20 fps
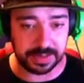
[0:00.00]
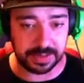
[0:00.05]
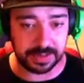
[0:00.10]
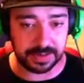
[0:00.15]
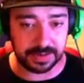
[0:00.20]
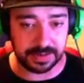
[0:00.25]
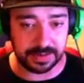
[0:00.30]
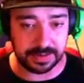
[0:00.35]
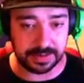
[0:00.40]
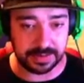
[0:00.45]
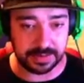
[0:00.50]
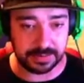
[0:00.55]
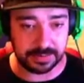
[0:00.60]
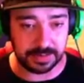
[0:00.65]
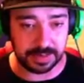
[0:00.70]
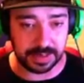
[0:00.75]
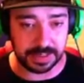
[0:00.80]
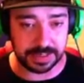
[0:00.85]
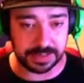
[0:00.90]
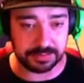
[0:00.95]
don't know.
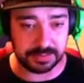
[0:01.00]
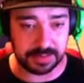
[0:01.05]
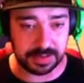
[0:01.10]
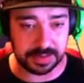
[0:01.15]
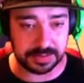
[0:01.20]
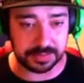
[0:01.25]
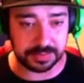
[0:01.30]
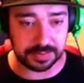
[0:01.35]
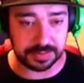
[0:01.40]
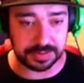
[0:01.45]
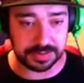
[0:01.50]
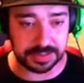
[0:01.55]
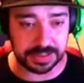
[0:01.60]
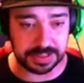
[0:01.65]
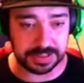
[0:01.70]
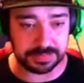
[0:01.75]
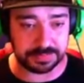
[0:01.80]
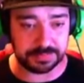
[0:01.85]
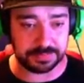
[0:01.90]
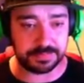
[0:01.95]
Right, let's run towards
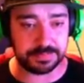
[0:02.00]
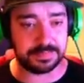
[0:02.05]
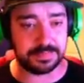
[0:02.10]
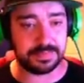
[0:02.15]
this